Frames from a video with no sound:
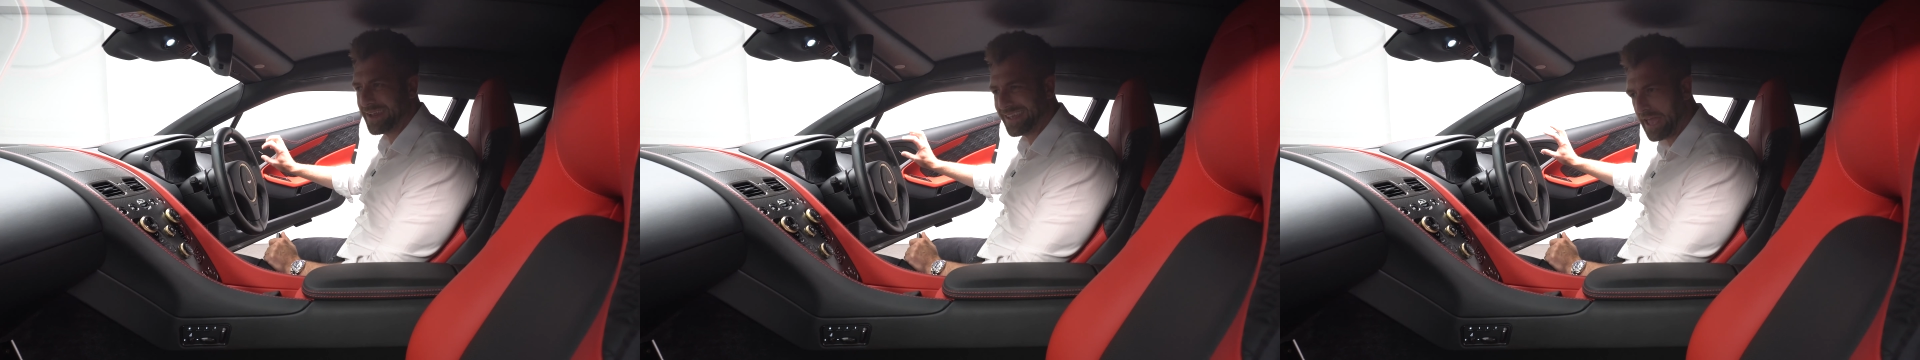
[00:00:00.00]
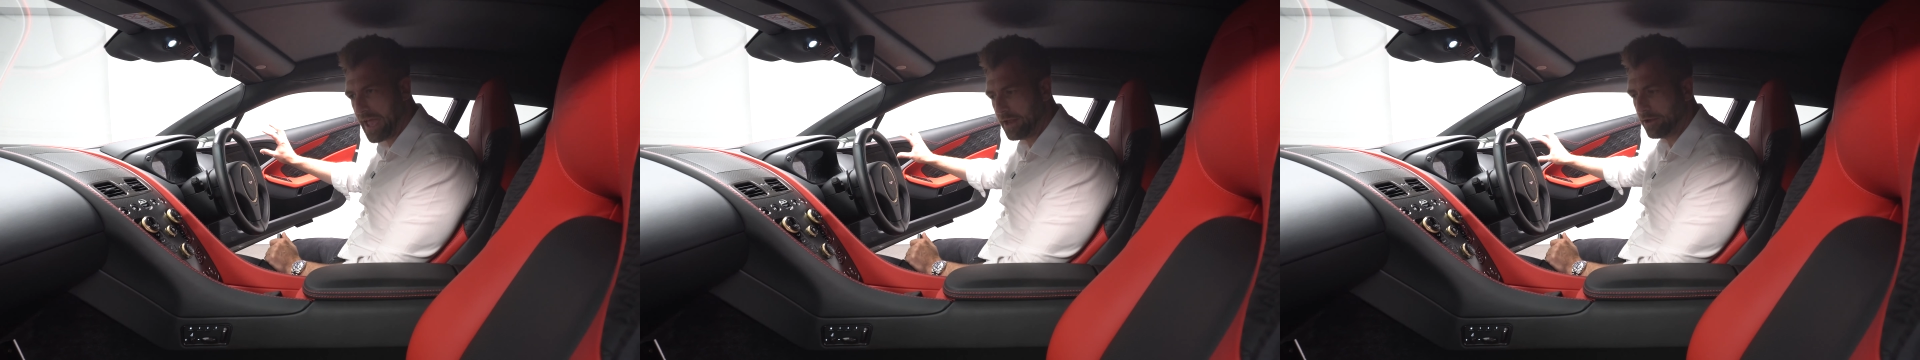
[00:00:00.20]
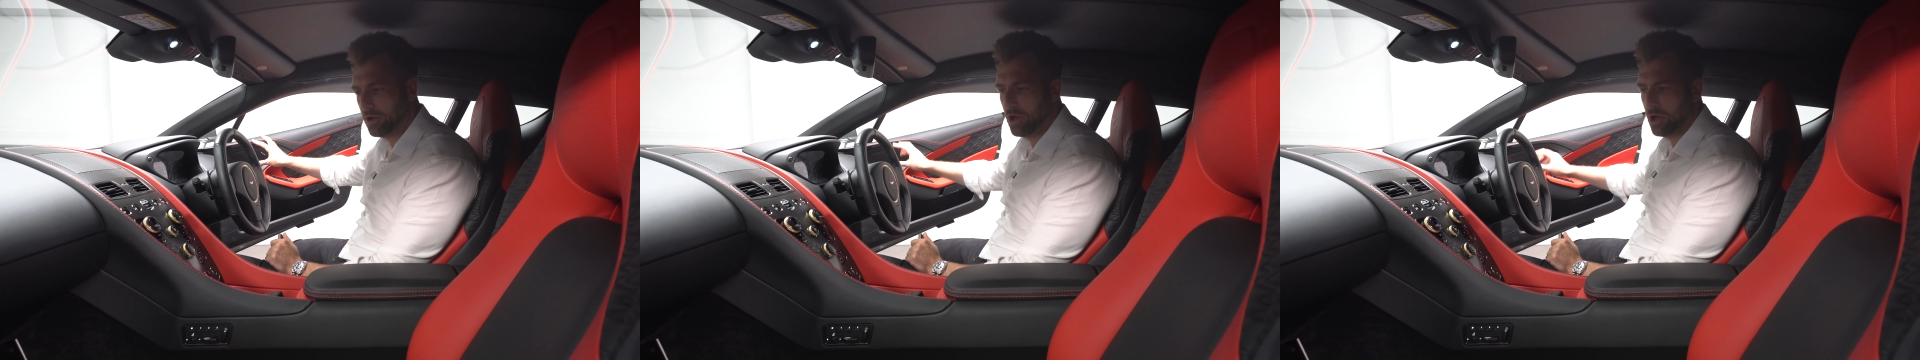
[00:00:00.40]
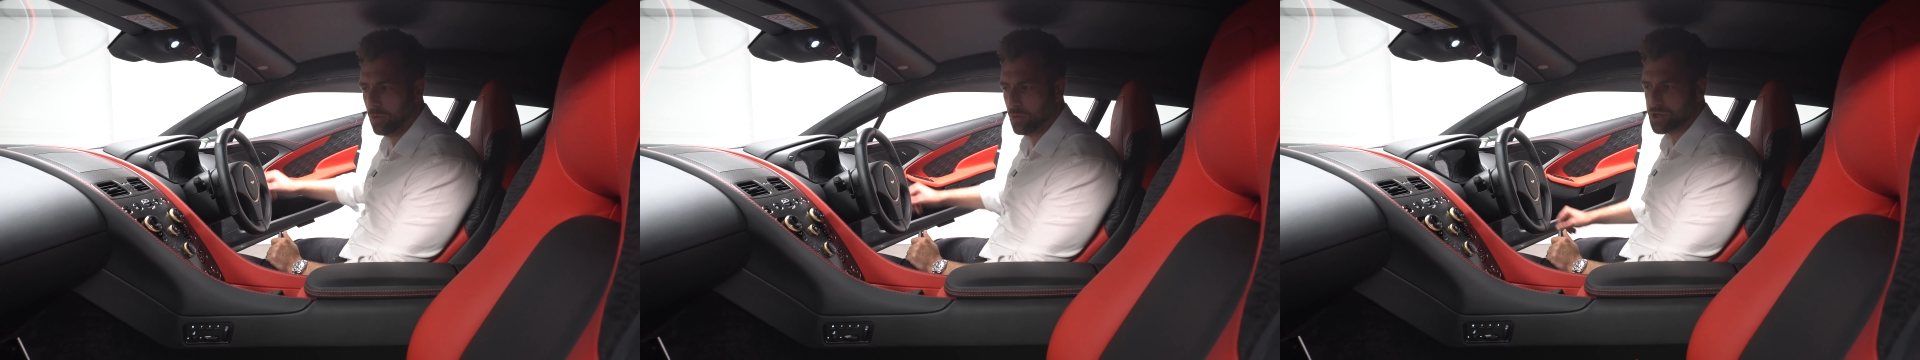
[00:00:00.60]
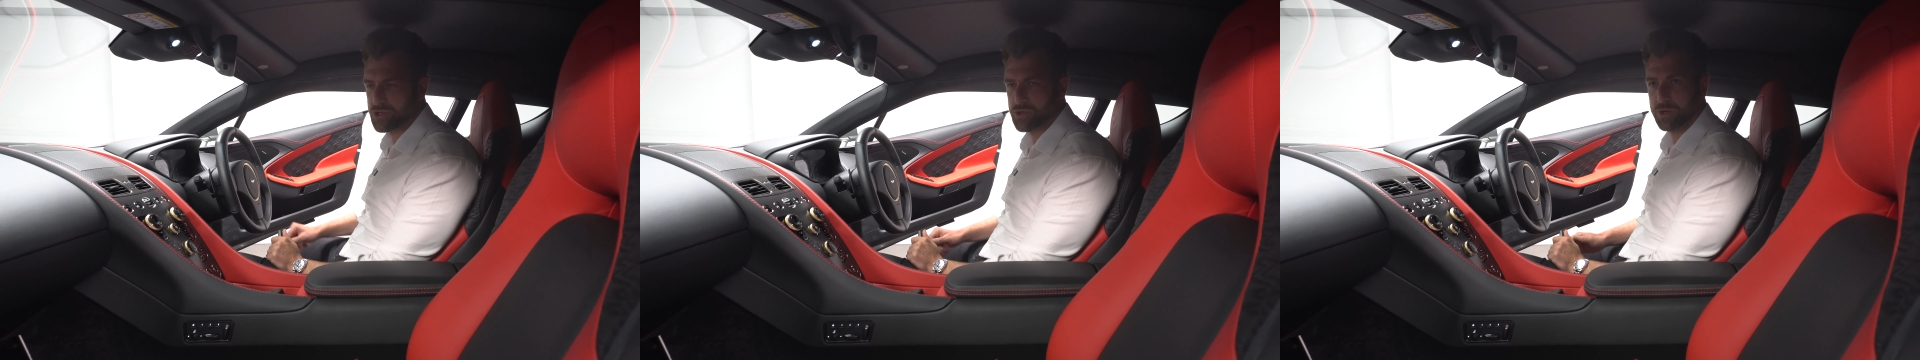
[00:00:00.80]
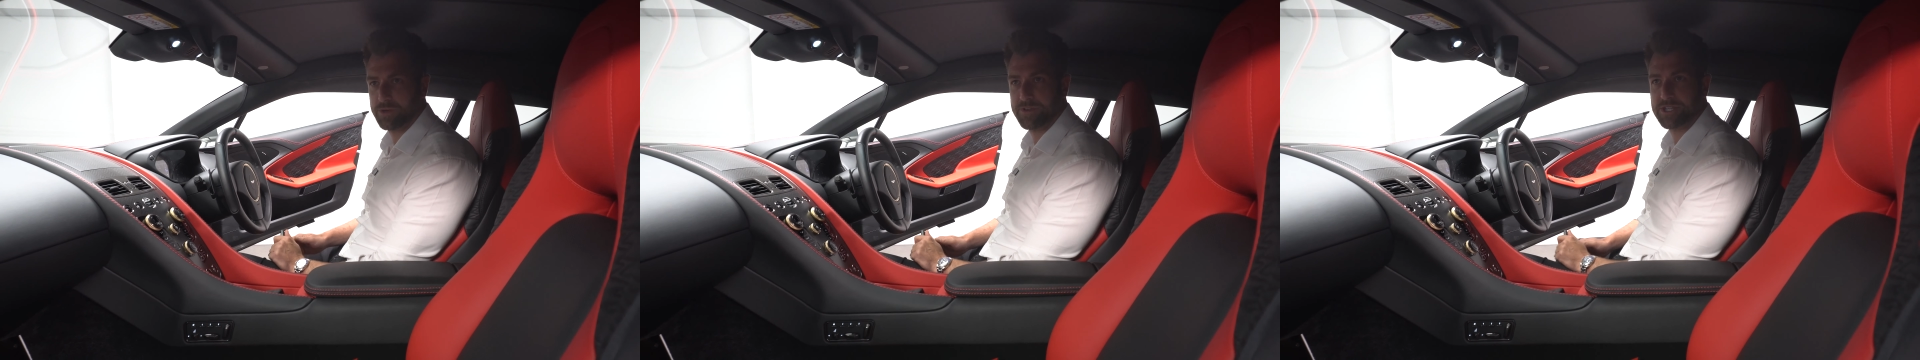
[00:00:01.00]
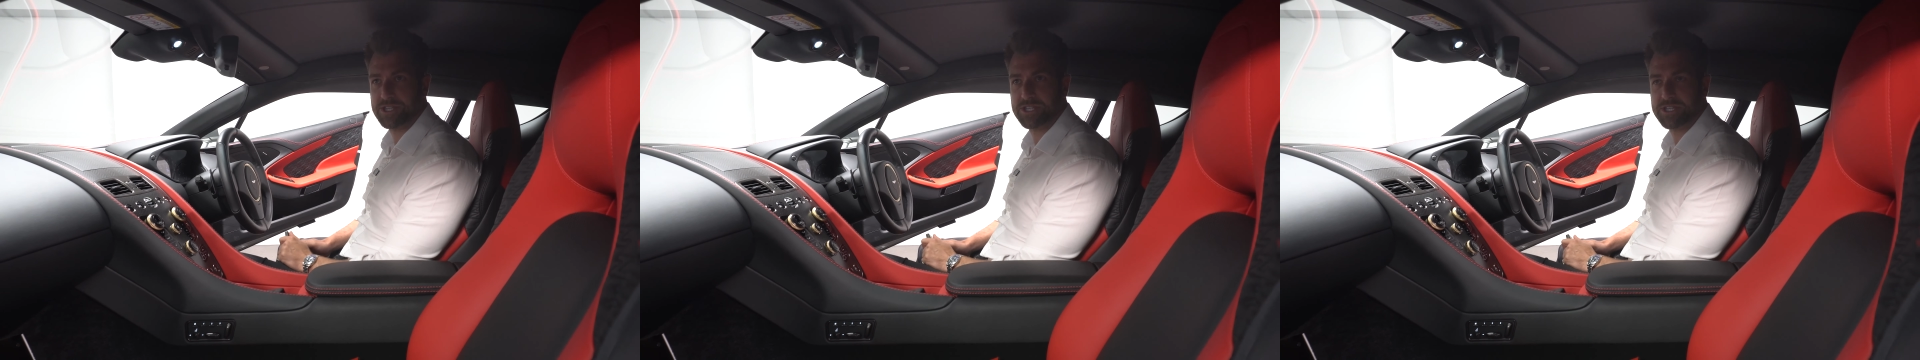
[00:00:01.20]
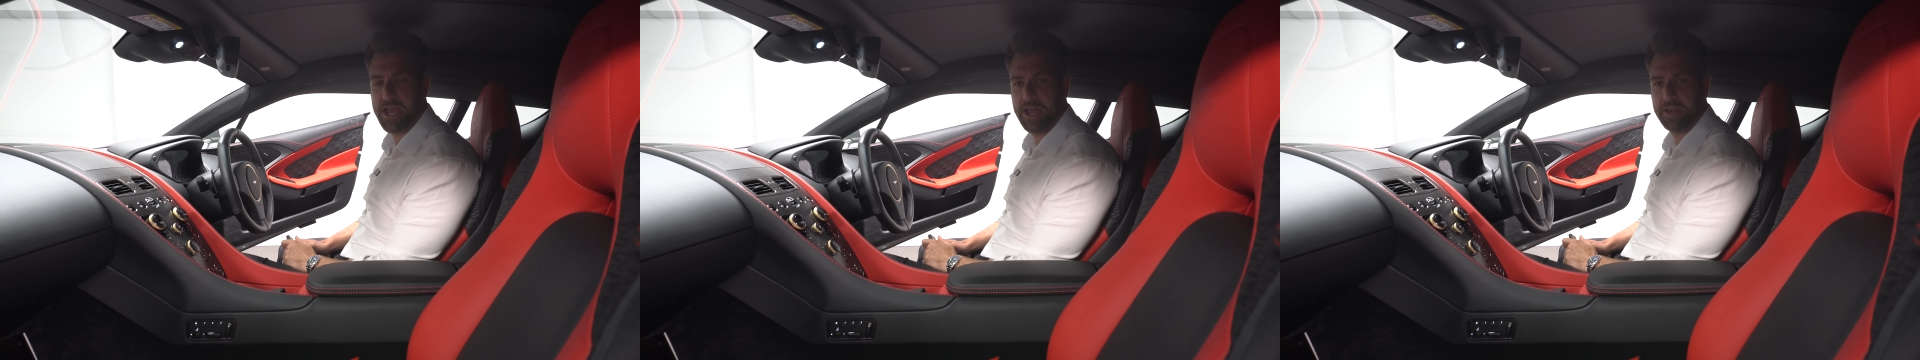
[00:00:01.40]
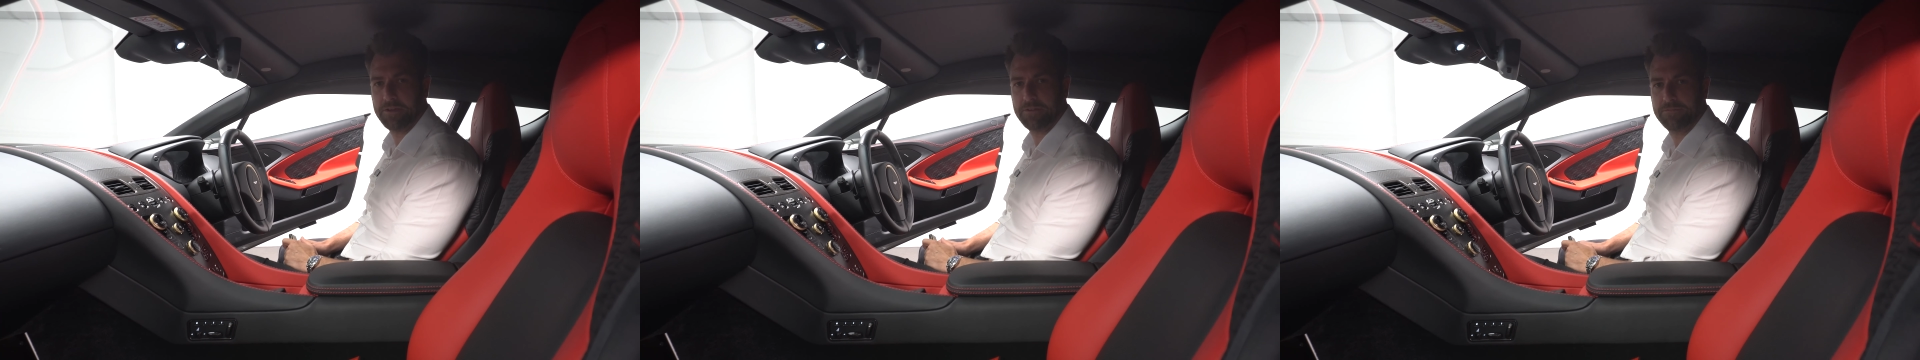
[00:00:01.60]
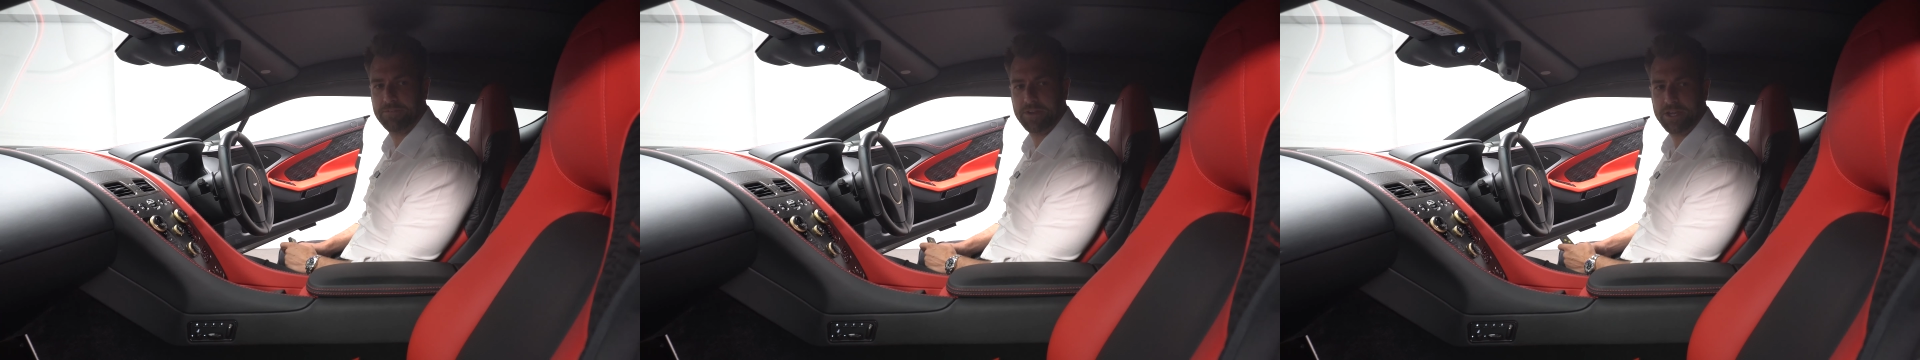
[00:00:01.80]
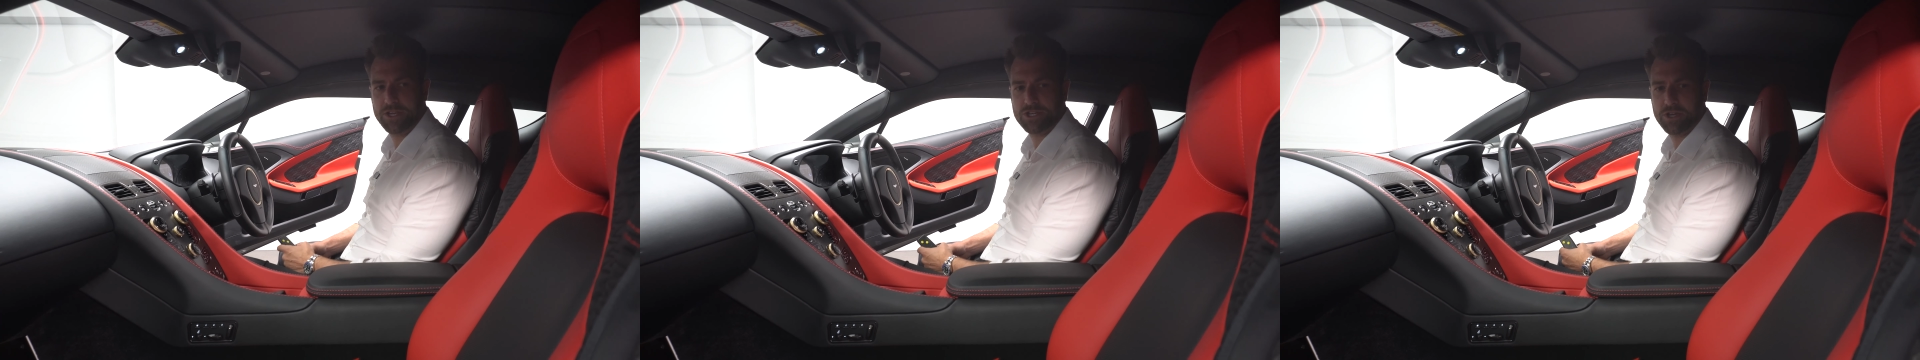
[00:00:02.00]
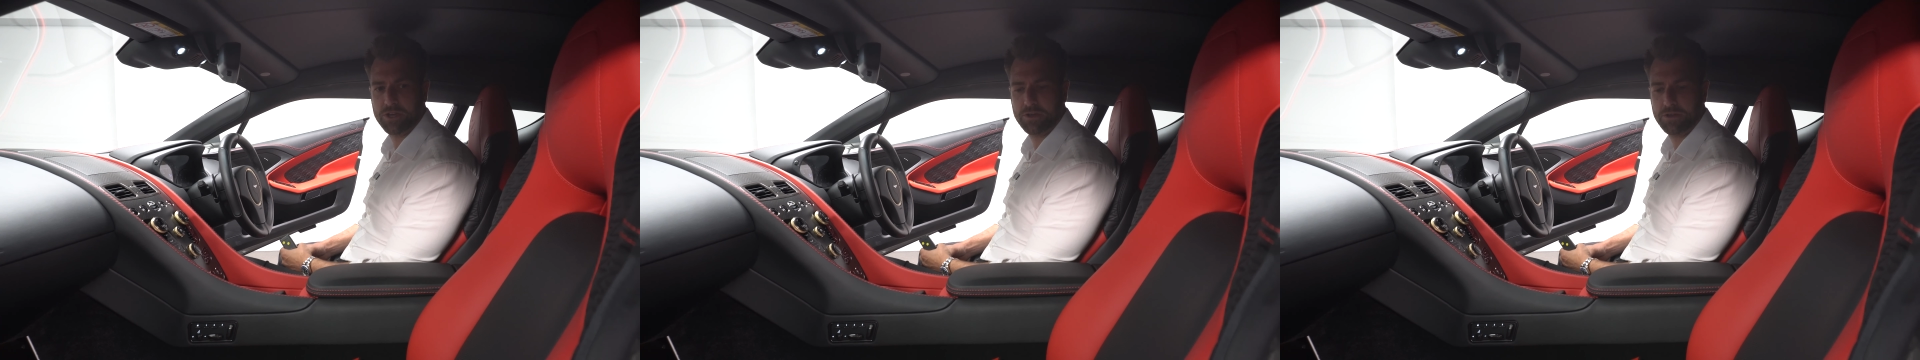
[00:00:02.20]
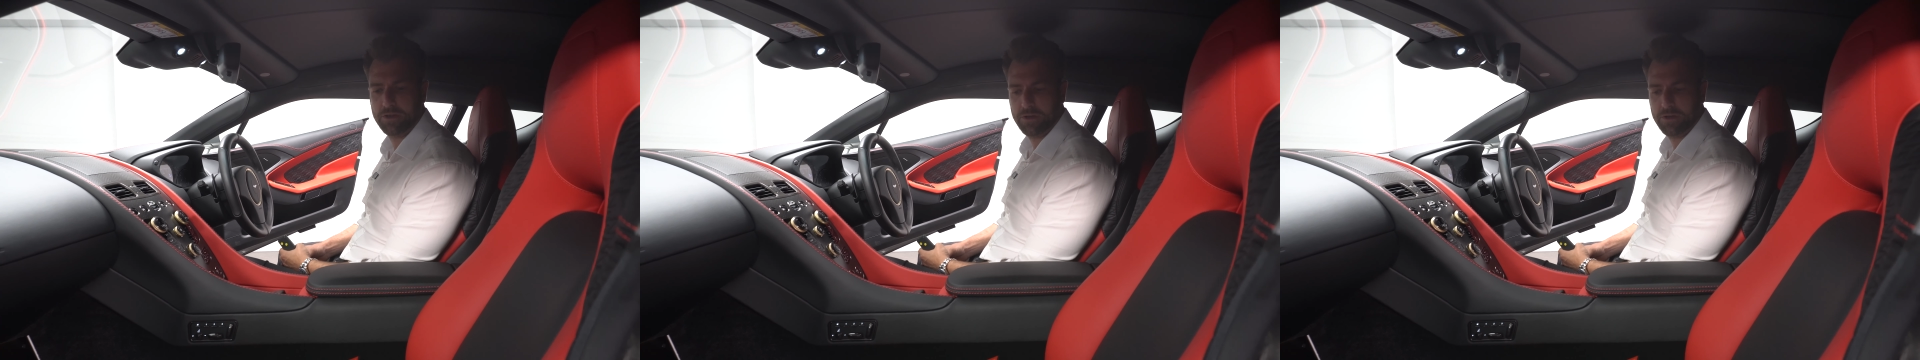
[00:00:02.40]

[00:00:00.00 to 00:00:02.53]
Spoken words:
again was sort of a standard feature